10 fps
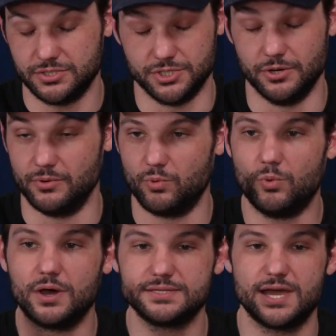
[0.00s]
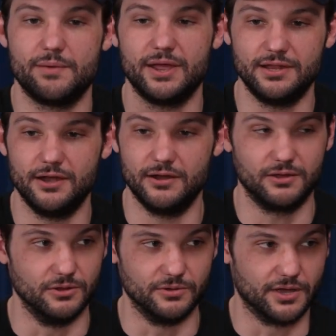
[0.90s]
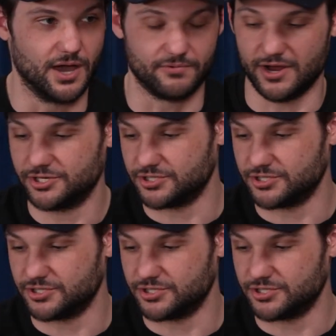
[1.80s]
Dude, one time I needed a glucagon, right?